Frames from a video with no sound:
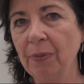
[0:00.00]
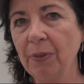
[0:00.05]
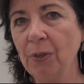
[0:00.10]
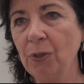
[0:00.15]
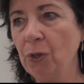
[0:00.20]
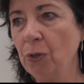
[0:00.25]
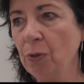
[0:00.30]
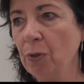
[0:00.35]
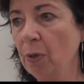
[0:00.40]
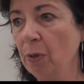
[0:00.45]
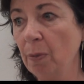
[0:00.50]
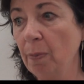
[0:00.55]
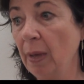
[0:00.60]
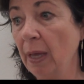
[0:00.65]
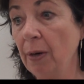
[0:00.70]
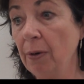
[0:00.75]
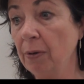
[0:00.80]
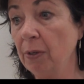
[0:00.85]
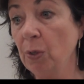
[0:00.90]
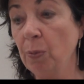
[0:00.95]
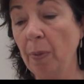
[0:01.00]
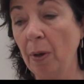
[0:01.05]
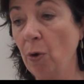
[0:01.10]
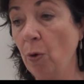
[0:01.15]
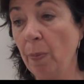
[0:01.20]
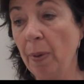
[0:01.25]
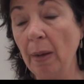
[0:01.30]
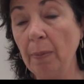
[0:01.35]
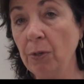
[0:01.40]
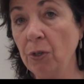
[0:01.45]
The truth of the matter is
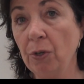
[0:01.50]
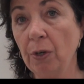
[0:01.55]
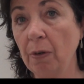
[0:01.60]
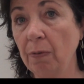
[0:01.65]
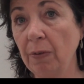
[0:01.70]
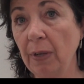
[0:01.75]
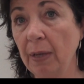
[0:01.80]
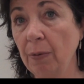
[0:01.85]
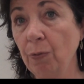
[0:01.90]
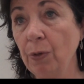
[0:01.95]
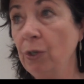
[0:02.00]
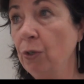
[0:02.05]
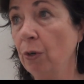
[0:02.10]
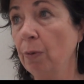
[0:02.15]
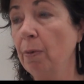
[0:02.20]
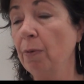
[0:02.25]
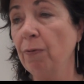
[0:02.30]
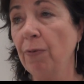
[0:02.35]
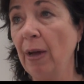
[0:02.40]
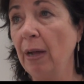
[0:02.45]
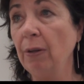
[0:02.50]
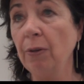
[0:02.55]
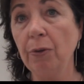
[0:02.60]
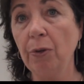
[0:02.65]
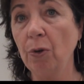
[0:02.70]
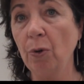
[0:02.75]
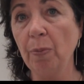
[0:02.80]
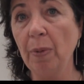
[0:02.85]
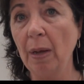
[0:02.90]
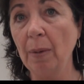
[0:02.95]
Obama should have led. We should have been
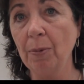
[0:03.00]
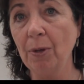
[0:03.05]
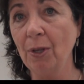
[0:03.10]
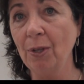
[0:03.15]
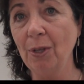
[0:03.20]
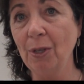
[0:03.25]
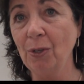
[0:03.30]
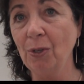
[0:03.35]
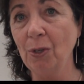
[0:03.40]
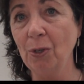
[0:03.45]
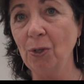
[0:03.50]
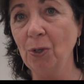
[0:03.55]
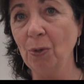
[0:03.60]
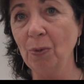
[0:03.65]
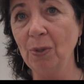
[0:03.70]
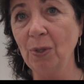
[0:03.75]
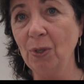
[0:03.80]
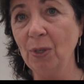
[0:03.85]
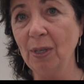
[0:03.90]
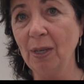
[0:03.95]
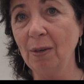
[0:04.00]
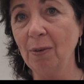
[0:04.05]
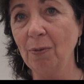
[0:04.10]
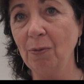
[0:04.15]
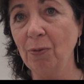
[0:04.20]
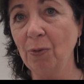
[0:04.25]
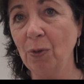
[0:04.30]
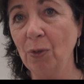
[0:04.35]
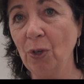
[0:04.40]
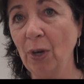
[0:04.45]
following Obama on this issue instead
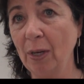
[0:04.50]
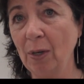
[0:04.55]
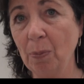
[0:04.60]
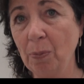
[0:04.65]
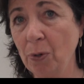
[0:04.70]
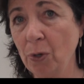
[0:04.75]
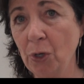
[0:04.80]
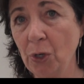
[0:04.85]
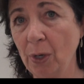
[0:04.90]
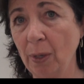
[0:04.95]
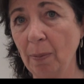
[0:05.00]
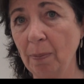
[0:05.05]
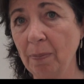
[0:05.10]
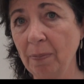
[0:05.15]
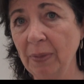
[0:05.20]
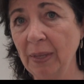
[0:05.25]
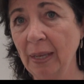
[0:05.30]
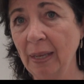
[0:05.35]
of trying to push him.